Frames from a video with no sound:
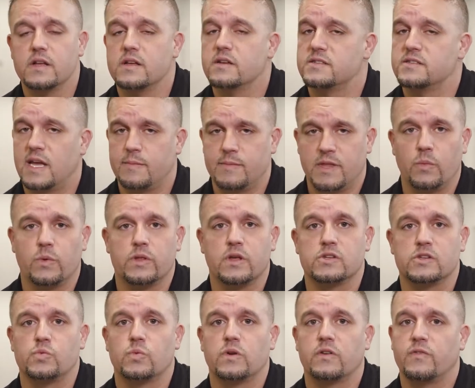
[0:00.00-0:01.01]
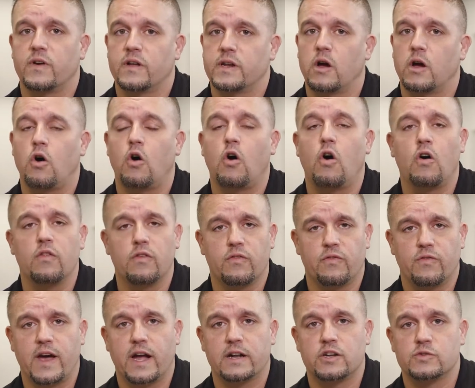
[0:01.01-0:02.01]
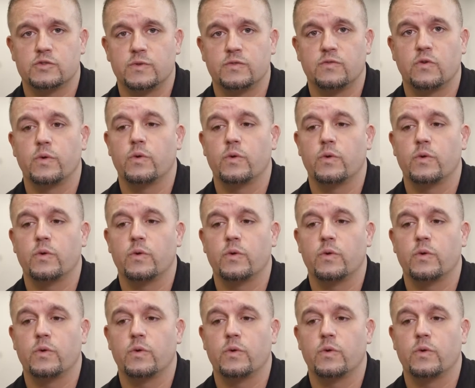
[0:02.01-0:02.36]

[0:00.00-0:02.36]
Same thing with us. We want to find out all the factors before